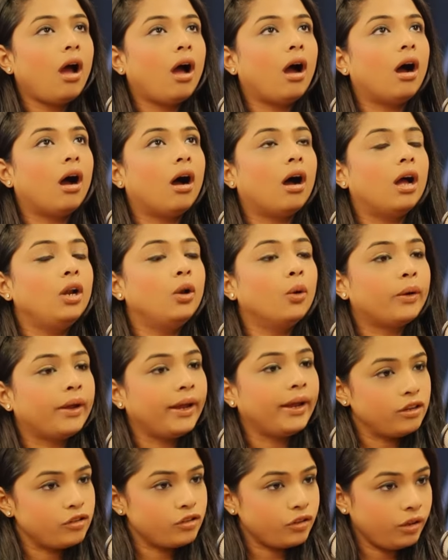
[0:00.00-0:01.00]
uh,
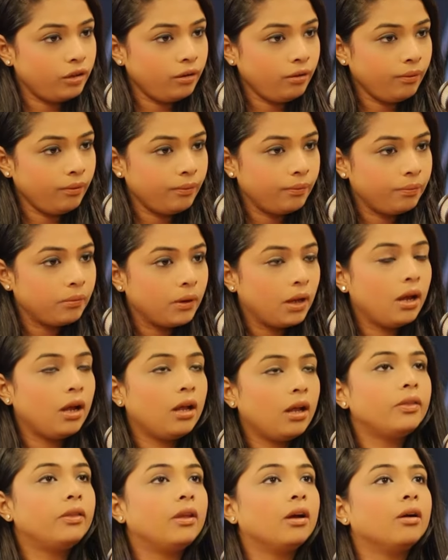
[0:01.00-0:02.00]
location.
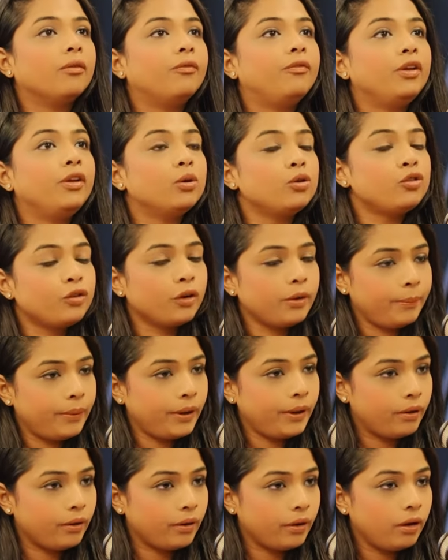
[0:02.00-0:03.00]
The view should
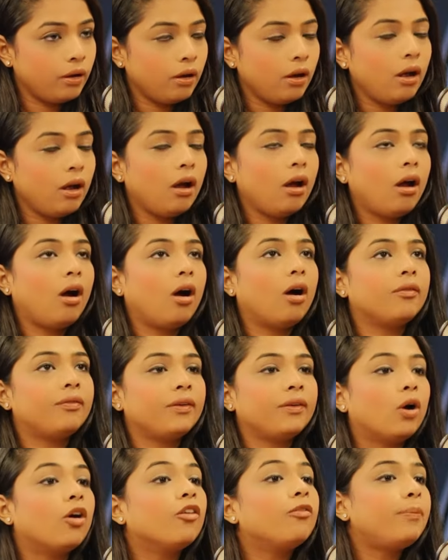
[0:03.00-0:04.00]
be good of
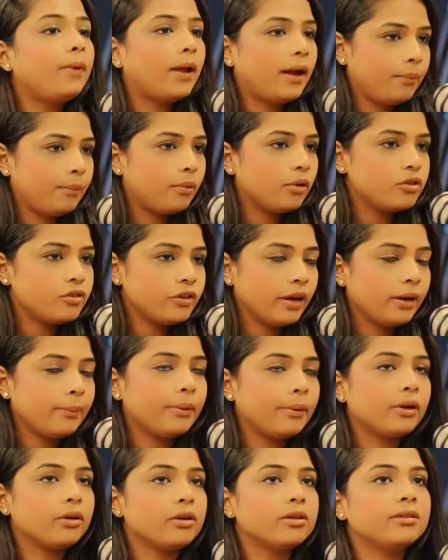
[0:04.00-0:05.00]
an off-plan
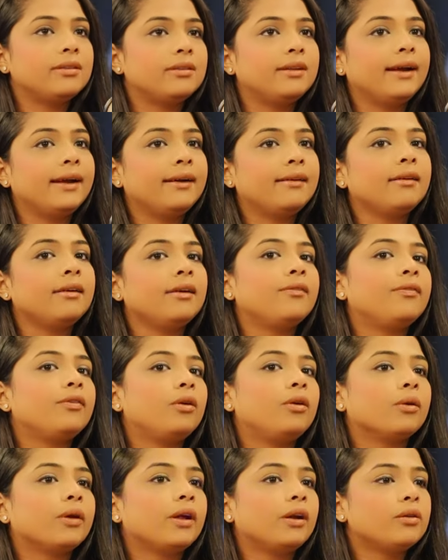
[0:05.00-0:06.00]
project because later if
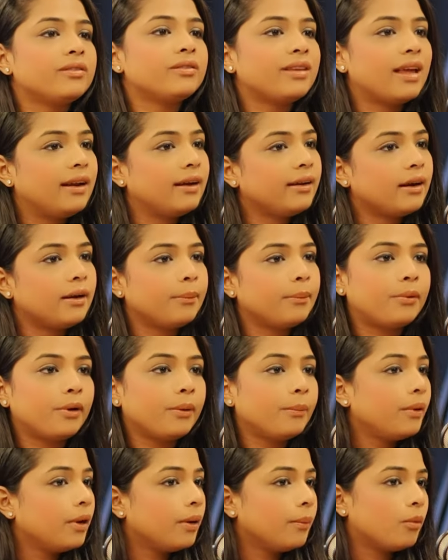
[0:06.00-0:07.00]
you're looking to sell it at a
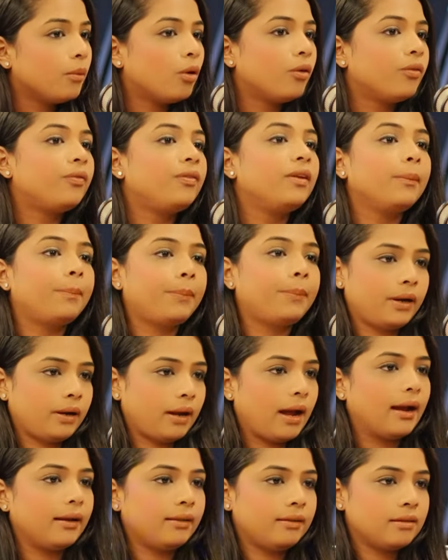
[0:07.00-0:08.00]
premium or flip it
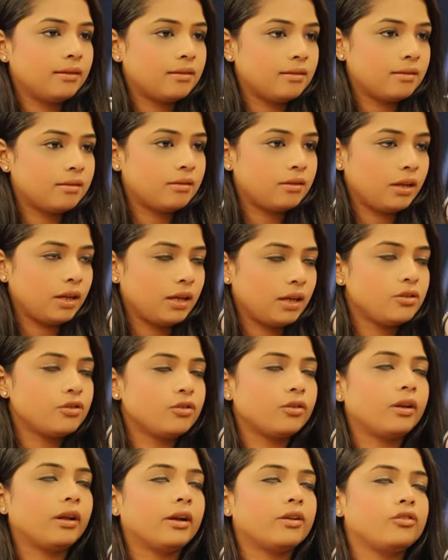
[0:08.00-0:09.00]
at this
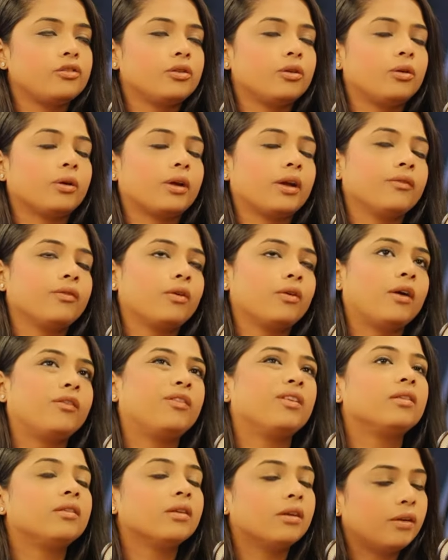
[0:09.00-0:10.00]
stage that you're looking for
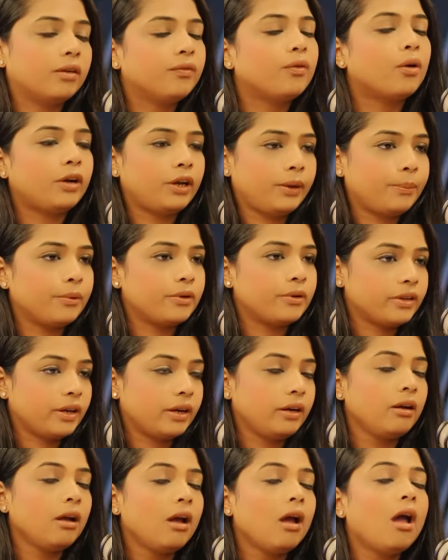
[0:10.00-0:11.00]
after
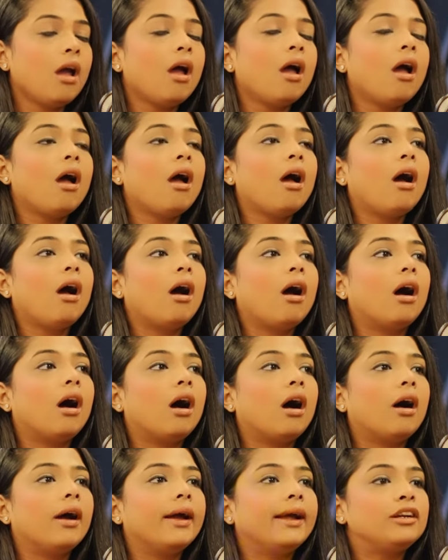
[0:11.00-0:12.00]
40%
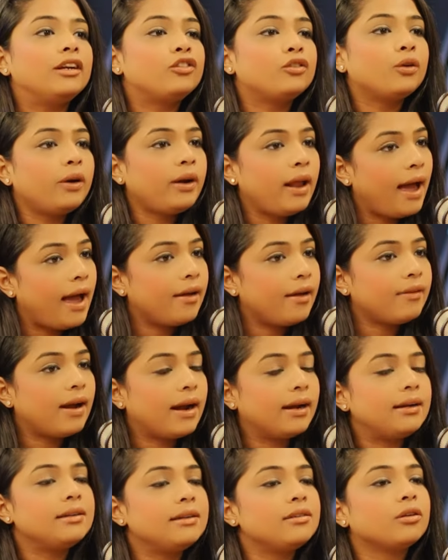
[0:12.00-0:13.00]
uh, it should have
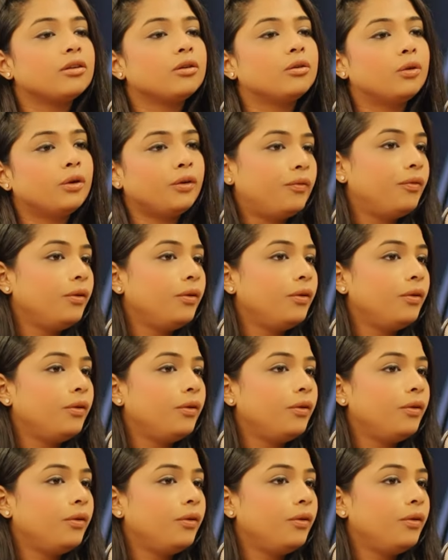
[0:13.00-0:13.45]
at least a good